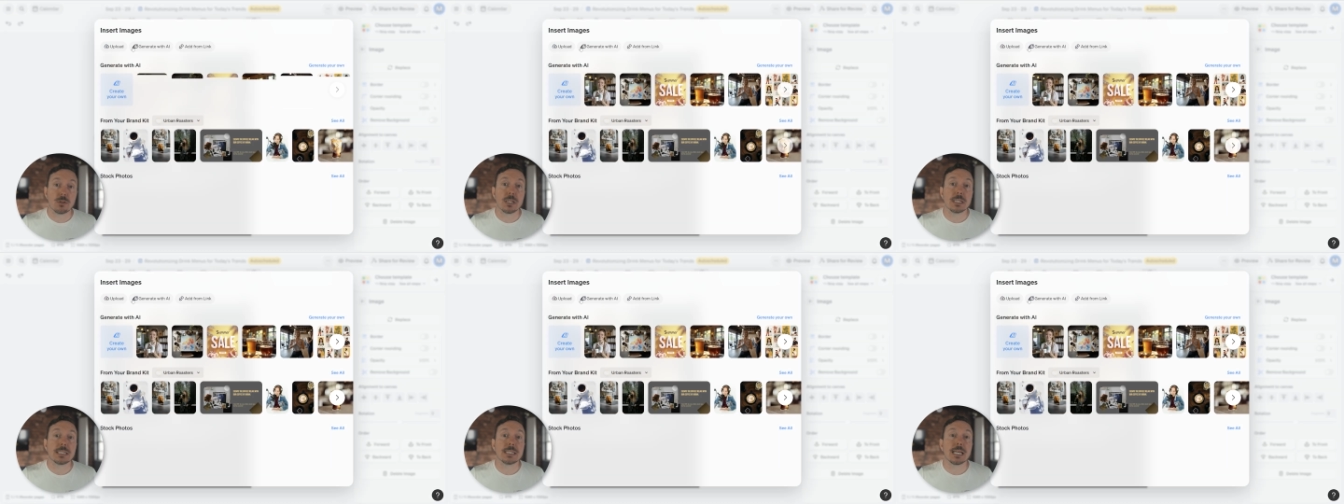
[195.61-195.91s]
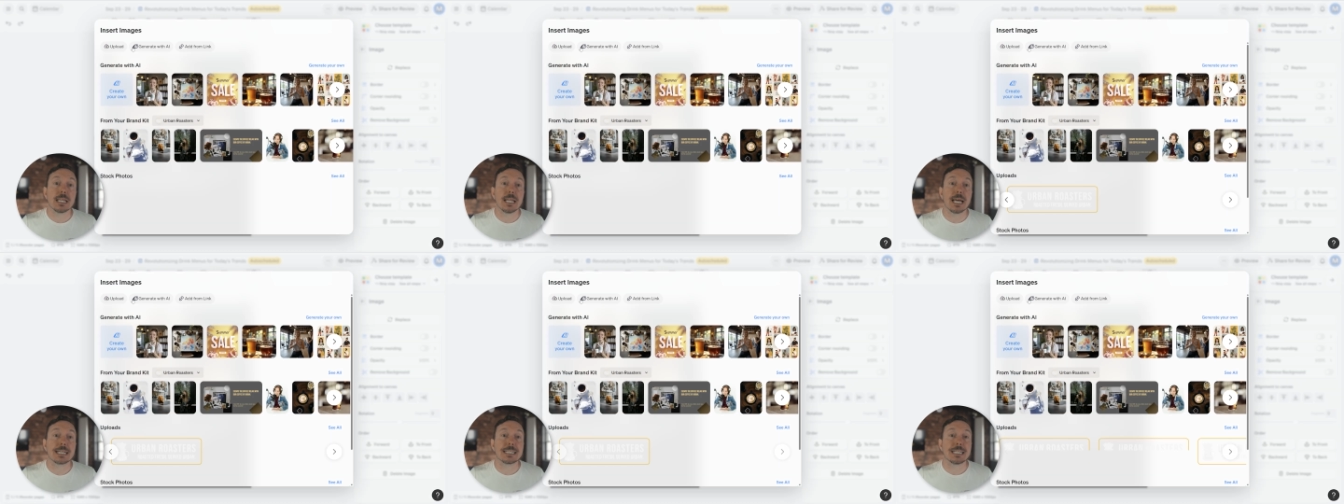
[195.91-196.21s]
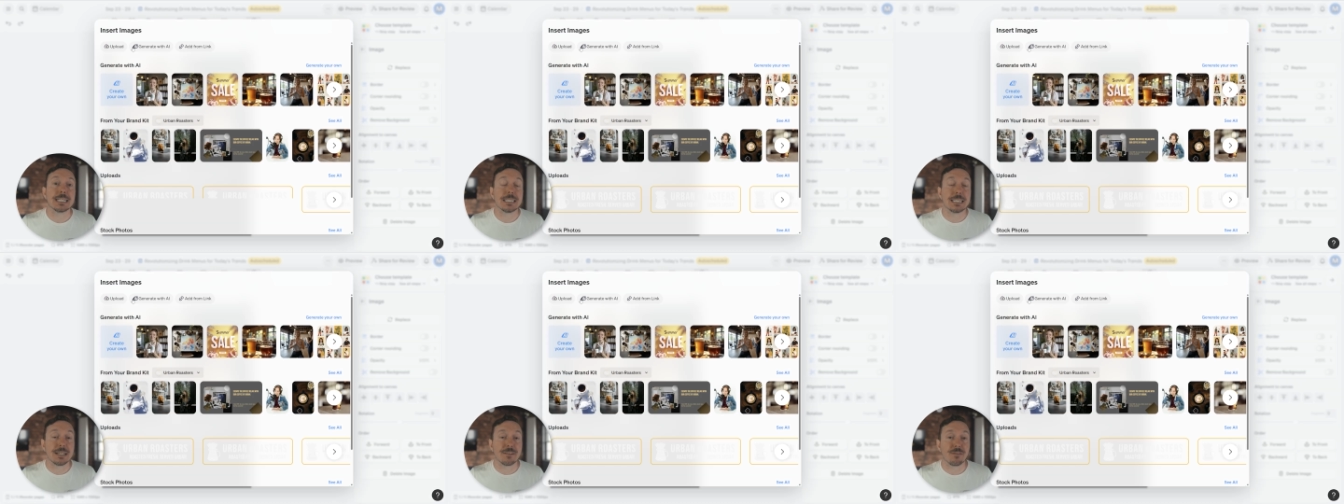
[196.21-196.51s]
to select
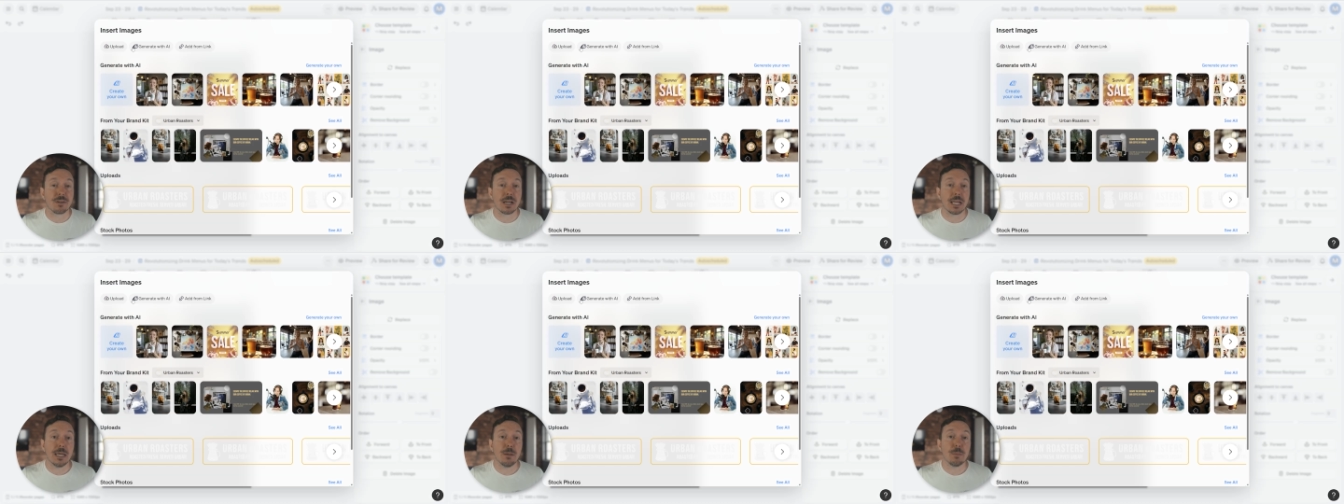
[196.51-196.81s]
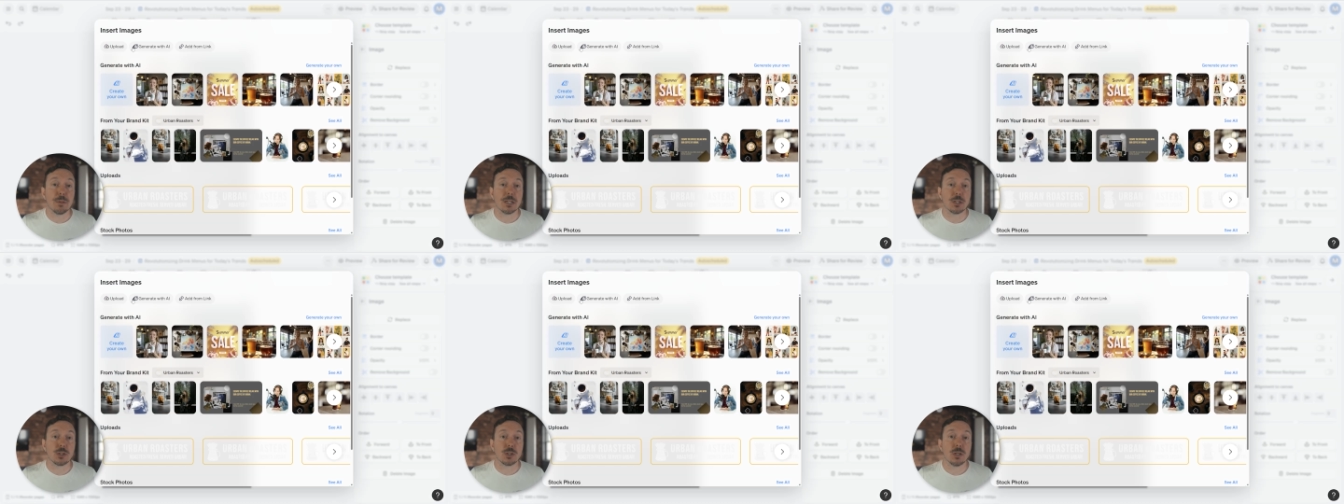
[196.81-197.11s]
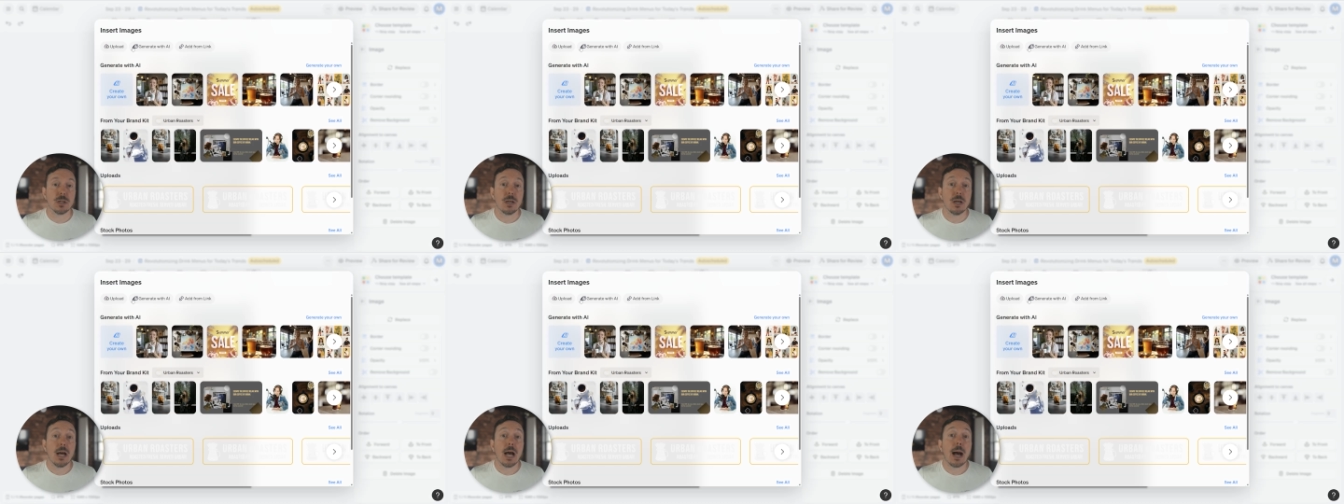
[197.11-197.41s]
a different
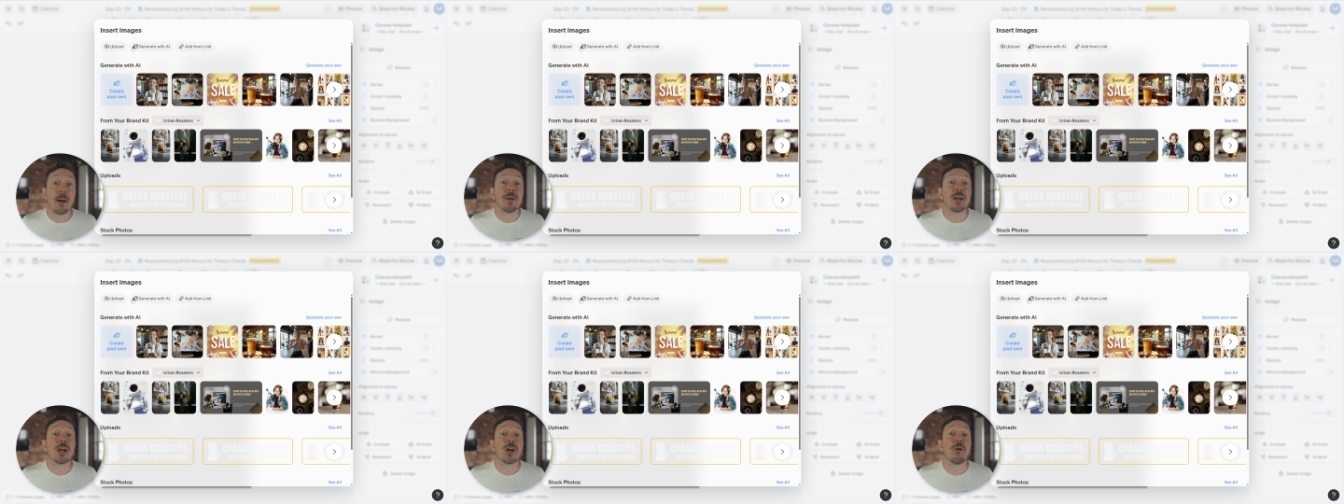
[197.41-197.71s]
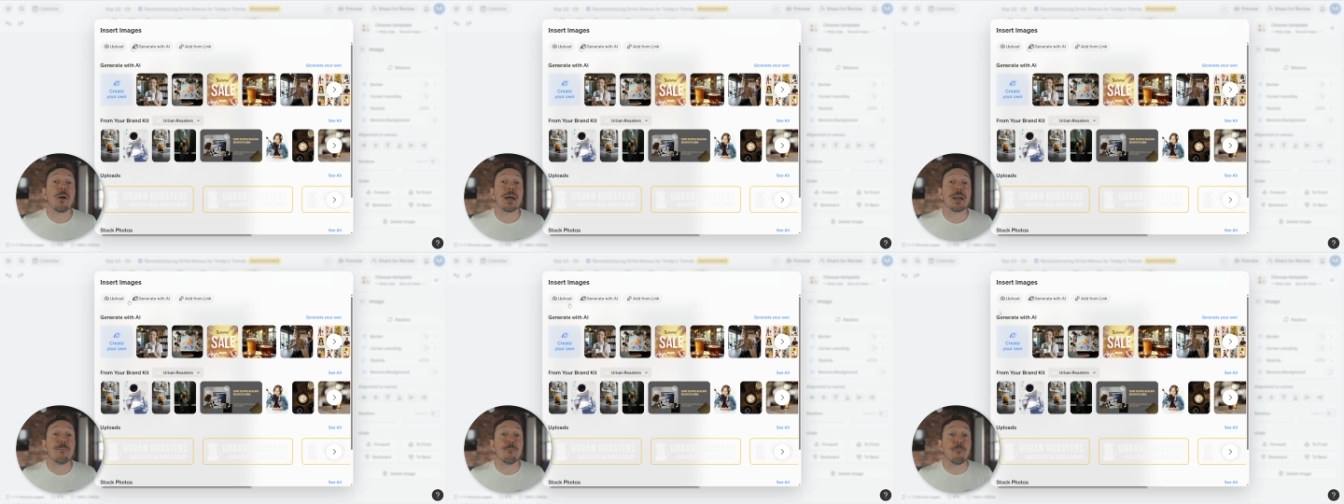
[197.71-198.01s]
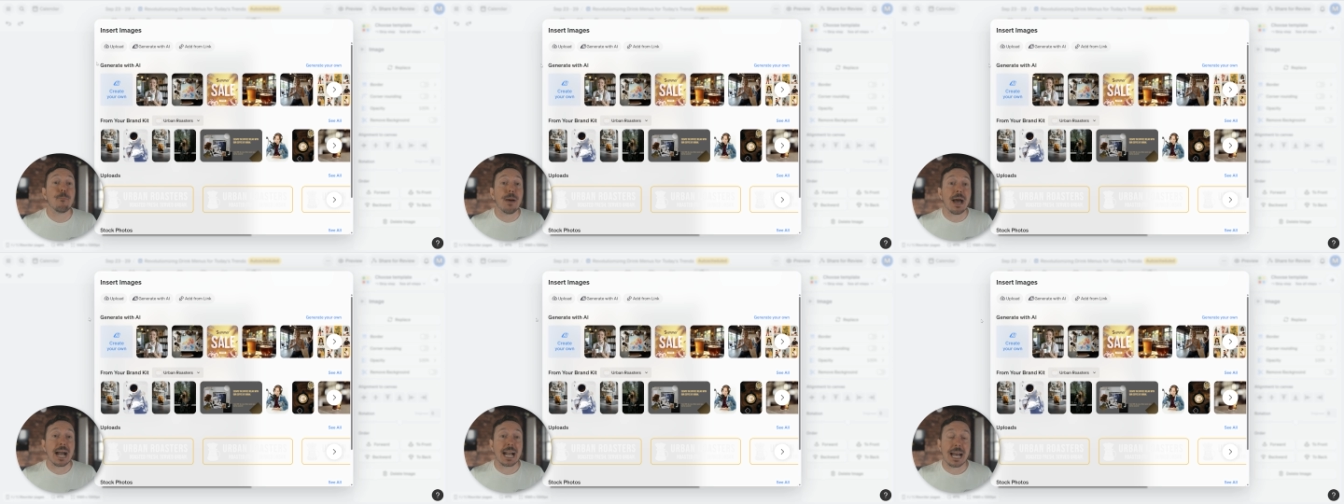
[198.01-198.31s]
image. I'm gonna go ahead
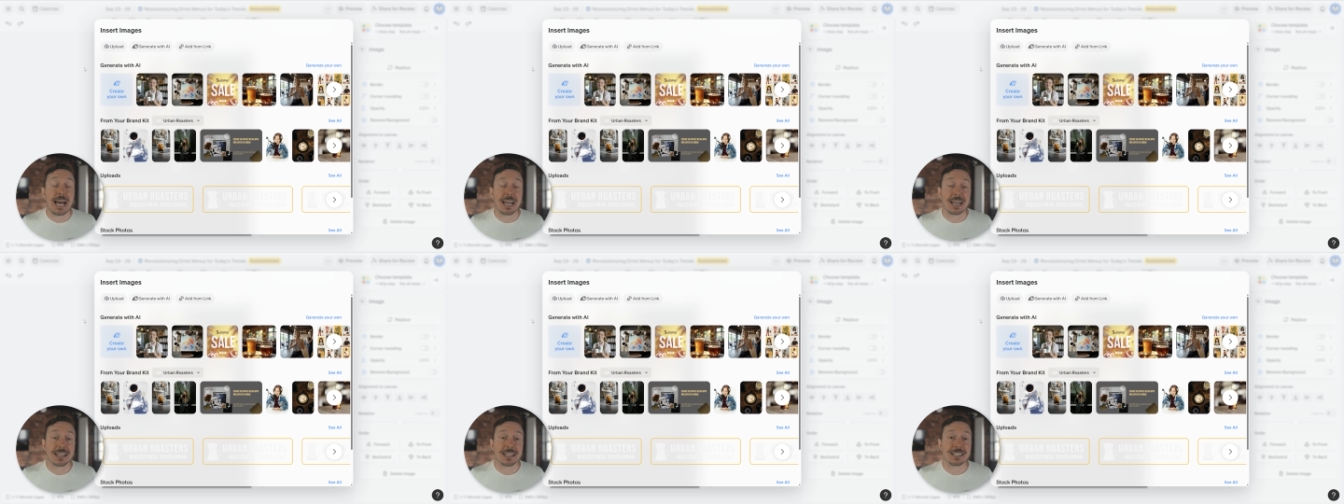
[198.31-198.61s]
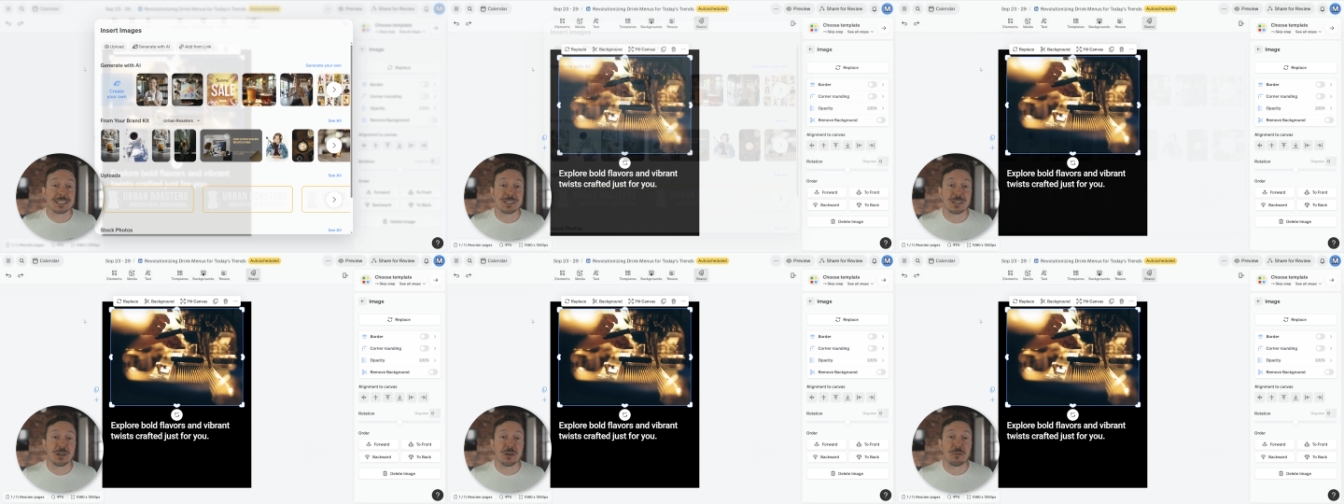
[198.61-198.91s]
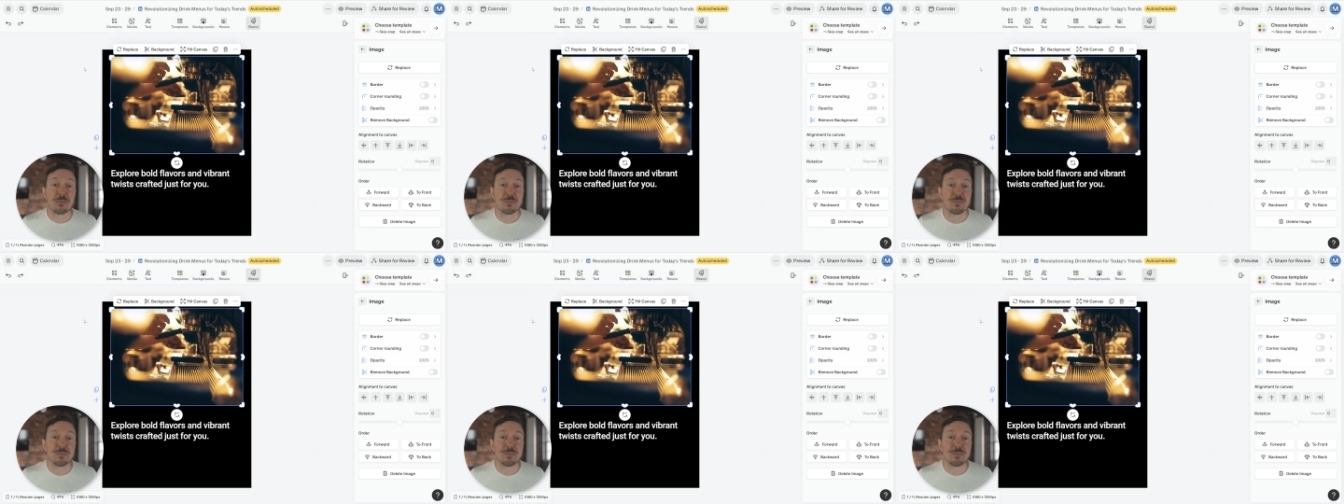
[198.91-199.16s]
and back out of this though.